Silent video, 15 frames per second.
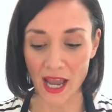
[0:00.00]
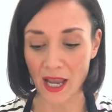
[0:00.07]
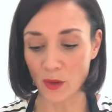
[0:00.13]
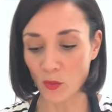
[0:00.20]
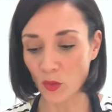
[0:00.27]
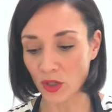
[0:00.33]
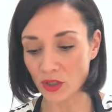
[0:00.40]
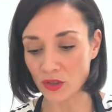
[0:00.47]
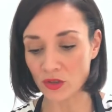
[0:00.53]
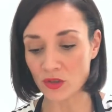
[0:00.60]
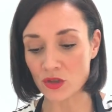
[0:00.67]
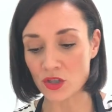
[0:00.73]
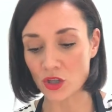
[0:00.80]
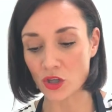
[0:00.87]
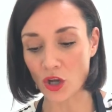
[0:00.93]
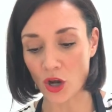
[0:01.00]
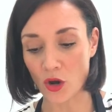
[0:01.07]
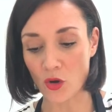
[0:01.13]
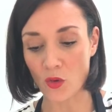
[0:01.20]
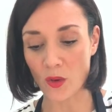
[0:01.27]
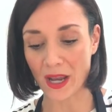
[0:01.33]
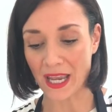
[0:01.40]
I wouldn't
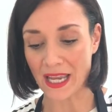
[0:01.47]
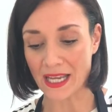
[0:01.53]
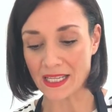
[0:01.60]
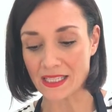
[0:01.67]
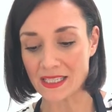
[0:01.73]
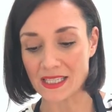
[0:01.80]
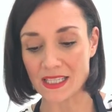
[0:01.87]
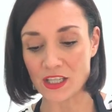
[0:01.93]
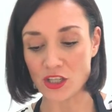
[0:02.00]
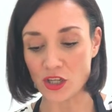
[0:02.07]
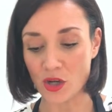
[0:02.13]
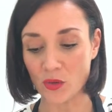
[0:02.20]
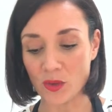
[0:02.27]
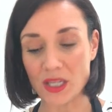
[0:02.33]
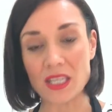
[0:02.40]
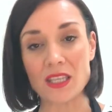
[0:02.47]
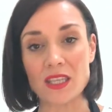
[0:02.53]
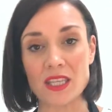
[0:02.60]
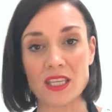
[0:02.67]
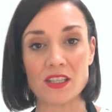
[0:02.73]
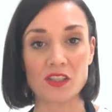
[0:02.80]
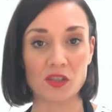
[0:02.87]
go and, eat
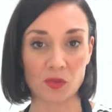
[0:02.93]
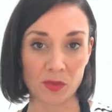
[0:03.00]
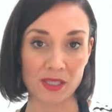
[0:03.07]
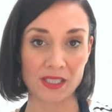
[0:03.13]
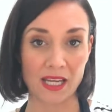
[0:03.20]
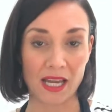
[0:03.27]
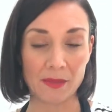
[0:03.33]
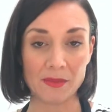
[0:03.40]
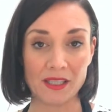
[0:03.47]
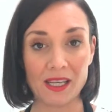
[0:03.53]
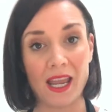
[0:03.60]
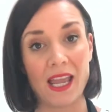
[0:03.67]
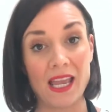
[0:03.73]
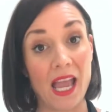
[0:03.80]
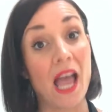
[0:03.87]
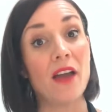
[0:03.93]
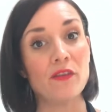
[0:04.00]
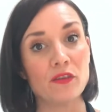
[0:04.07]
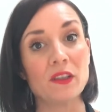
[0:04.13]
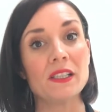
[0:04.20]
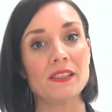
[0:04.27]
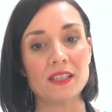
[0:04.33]
these 3 times a day
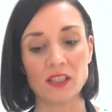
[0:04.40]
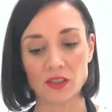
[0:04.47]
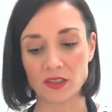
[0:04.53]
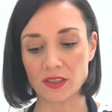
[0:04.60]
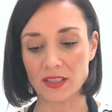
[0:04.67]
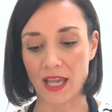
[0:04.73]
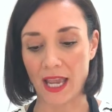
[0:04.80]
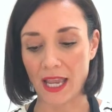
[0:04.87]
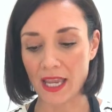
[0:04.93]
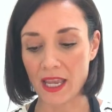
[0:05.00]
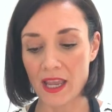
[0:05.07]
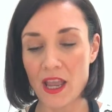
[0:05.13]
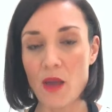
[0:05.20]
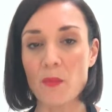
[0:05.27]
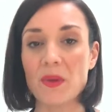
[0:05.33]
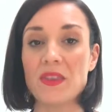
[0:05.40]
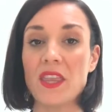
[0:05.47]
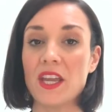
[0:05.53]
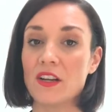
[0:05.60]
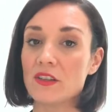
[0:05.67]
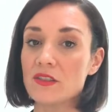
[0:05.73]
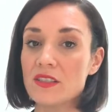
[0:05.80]
every single day, but
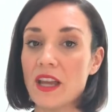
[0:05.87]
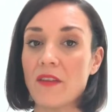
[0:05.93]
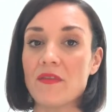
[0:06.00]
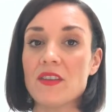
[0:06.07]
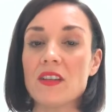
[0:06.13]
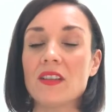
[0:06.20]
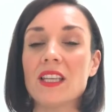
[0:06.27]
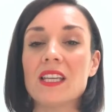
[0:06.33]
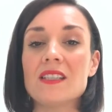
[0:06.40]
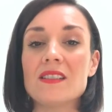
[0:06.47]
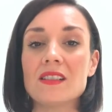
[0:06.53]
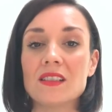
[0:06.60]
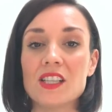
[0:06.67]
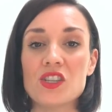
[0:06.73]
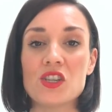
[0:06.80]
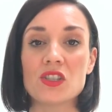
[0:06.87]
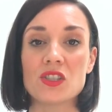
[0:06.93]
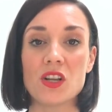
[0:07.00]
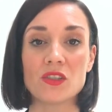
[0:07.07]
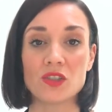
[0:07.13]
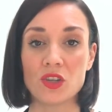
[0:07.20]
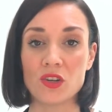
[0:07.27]
they are definitely a delicious
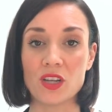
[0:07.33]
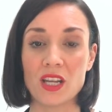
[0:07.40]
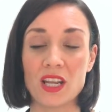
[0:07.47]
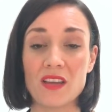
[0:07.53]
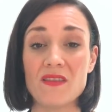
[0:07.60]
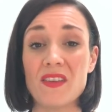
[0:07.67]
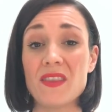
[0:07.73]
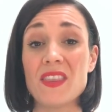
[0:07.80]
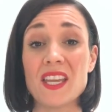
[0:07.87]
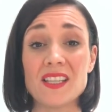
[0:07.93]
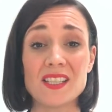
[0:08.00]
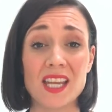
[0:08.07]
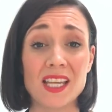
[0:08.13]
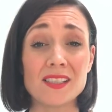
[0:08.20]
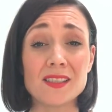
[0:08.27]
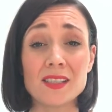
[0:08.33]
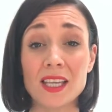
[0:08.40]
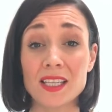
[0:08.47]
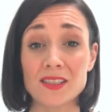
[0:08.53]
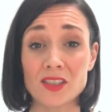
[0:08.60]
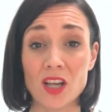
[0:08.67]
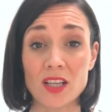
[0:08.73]
alternative. They taste
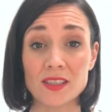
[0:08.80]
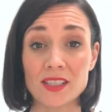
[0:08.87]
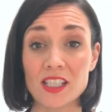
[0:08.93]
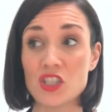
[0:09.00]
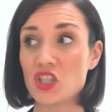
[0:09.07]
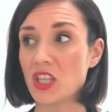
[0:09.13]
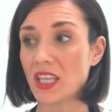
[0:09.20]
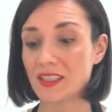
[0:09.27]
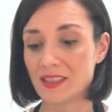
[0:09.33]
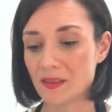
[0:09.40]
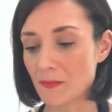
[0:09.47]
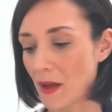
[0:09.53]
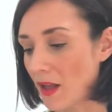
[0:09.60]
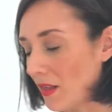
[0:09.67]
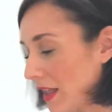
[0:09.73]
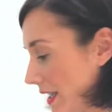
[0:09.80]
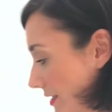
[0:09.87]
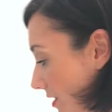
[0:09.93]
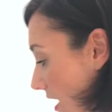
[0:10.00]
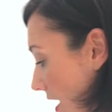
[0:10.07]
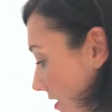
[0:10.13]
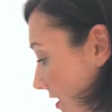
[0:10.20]
like sausage. They smell like
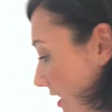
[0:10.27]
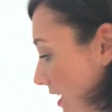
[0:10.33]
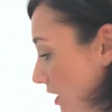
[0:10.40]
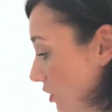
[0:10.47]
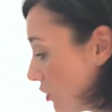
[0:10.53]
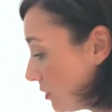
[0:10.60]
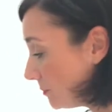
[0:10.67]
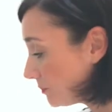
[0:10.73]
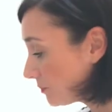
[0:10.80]
sausage.